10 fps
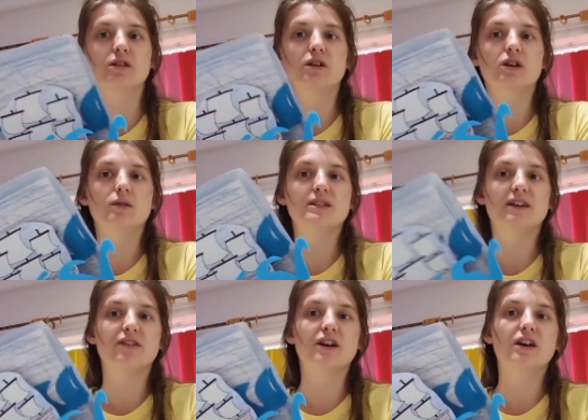whatever.
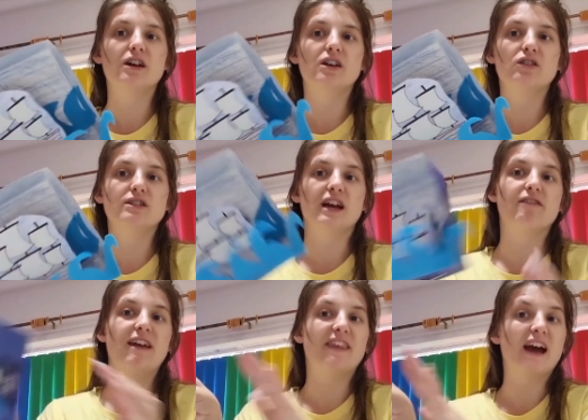You could decorate the
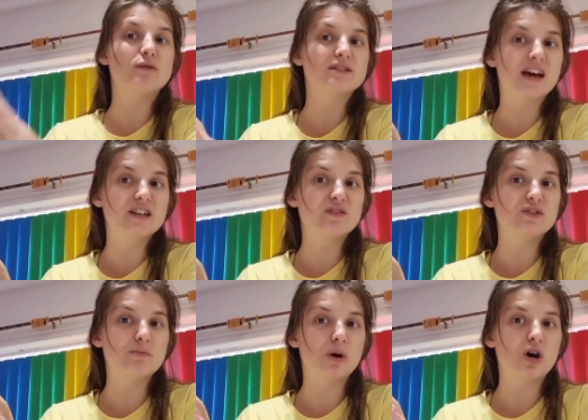outside of the
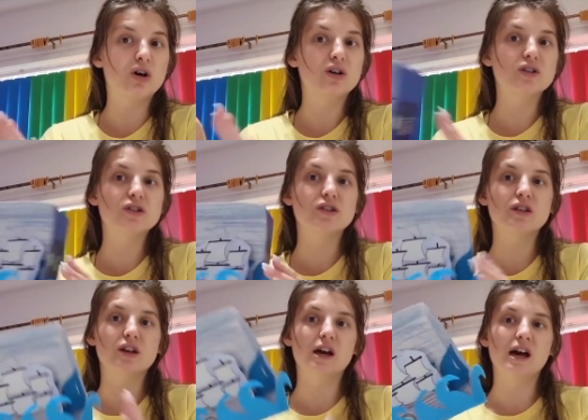box.
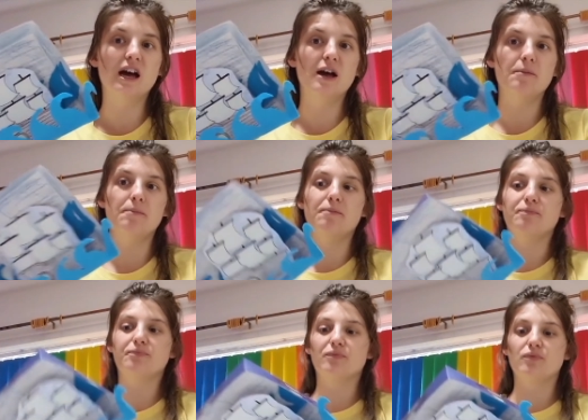
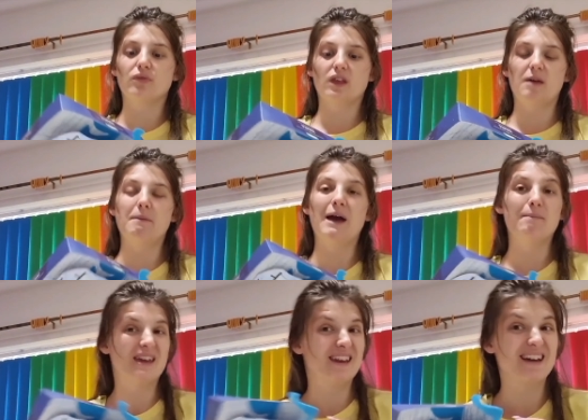It might be a
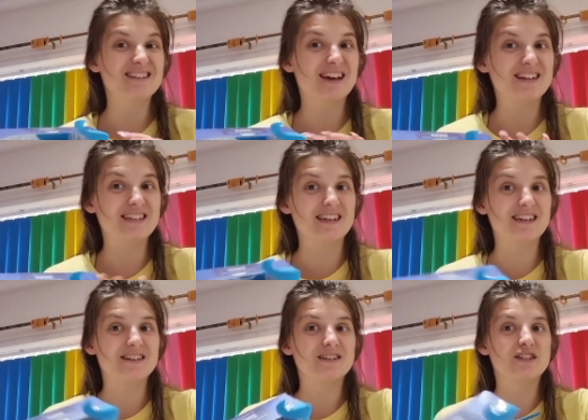nice idea
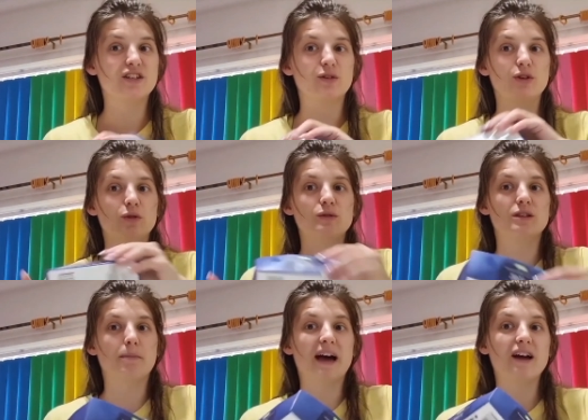to use the back
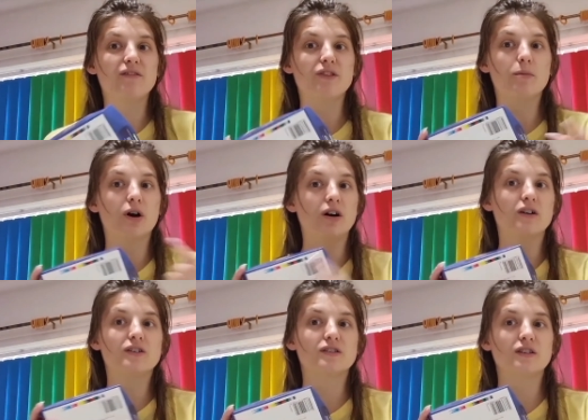of the box
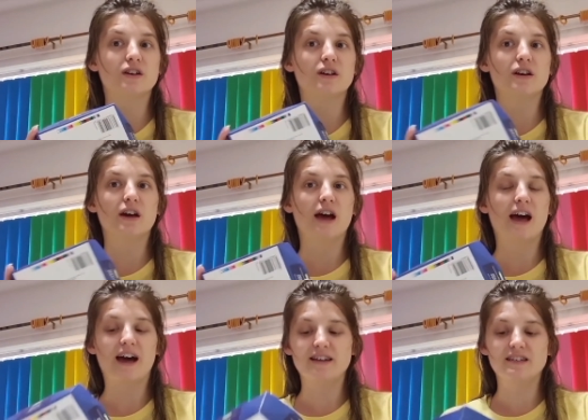
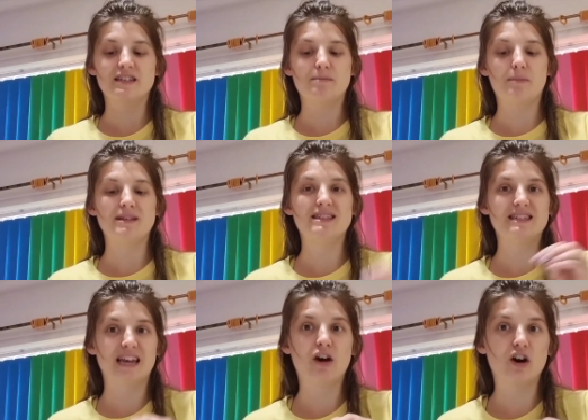and maybe stick
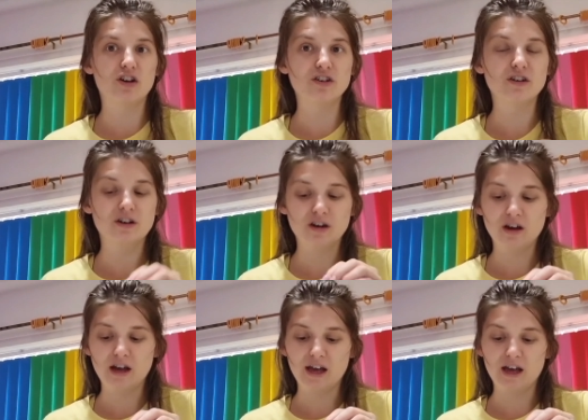on
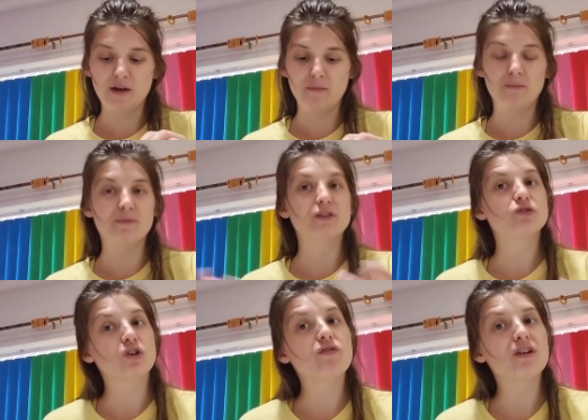the story
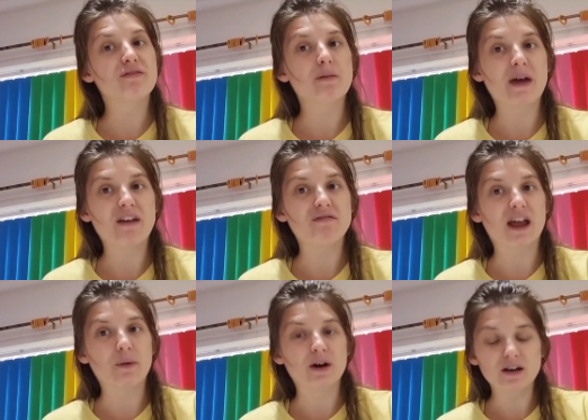of the Mayflower,
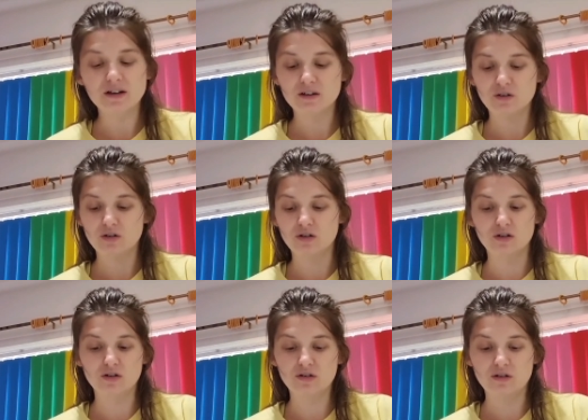or,
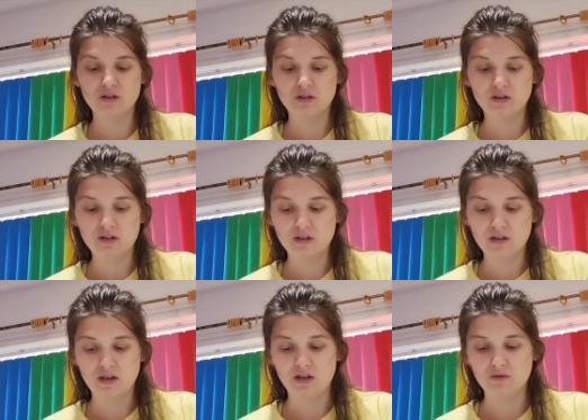you know,
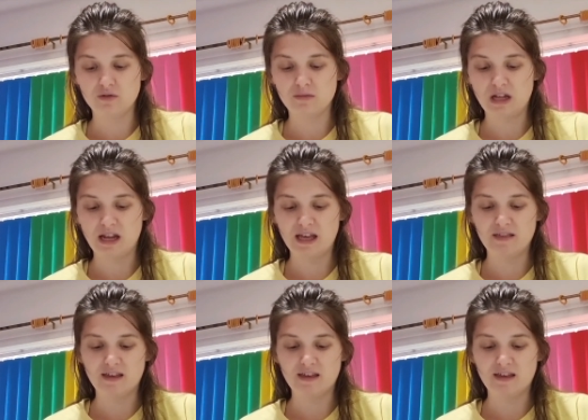something like that.